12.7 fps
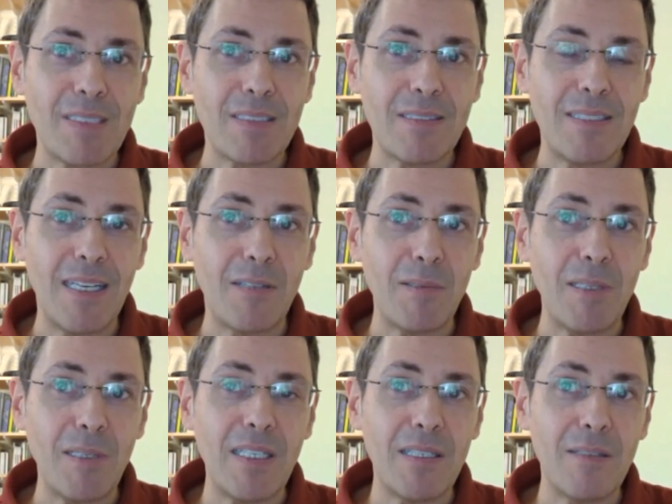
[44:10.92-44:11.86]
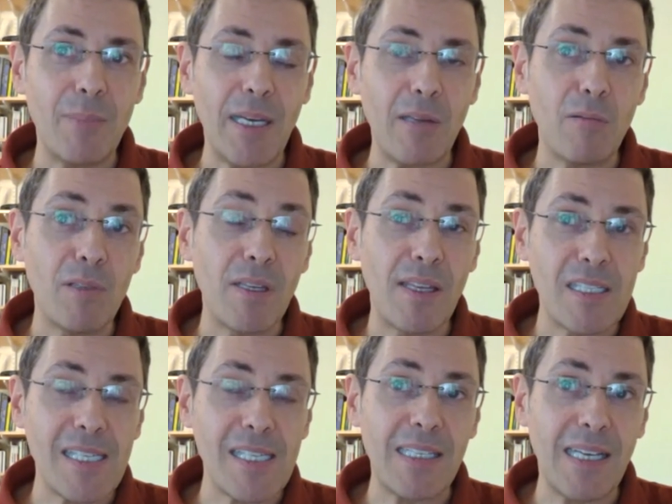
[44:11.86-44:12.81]
they're really, by doing
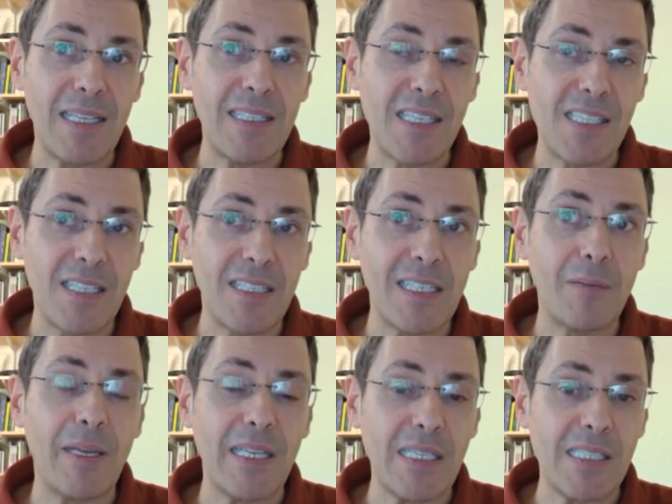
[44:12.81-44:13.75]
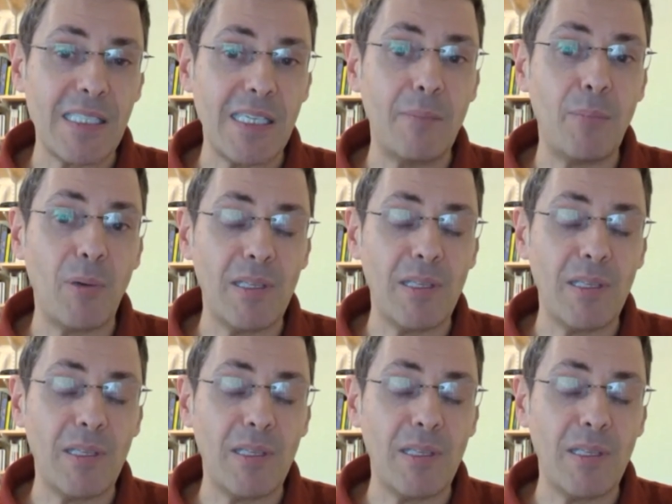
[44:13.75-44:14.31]
things like that, they're setting a bad example.